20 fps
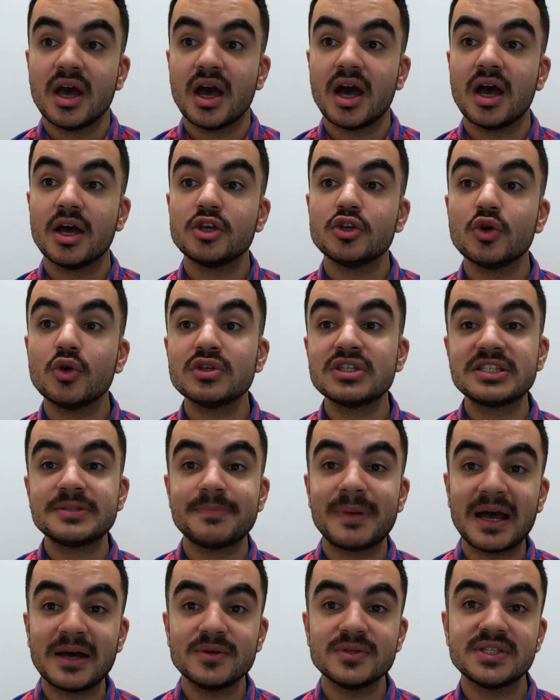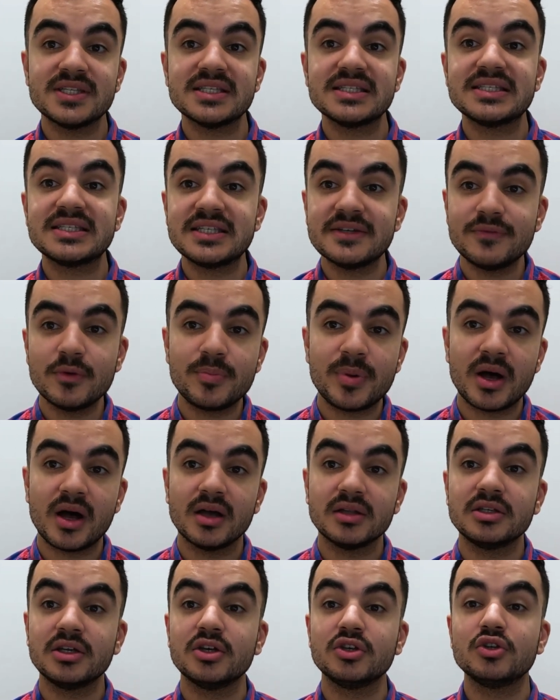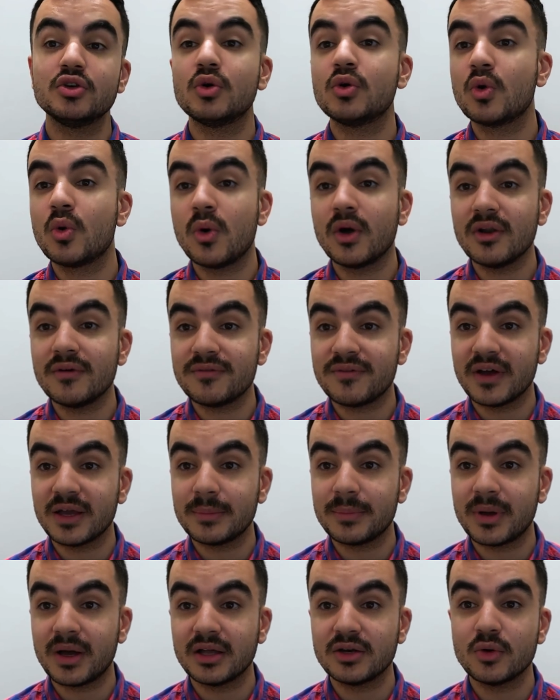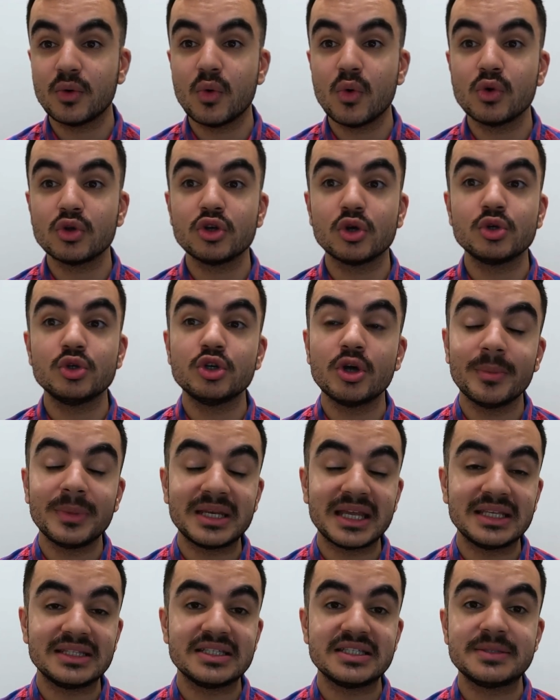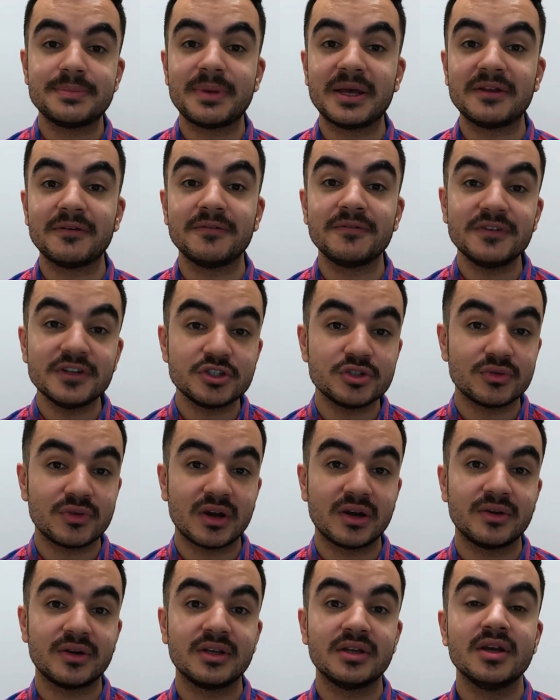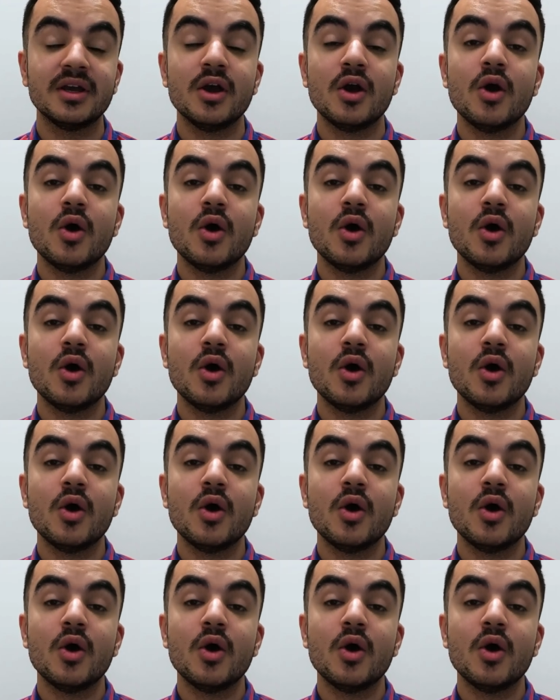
uh, your spouse, civil partner, your qualifying partner, or your nominated beneficiary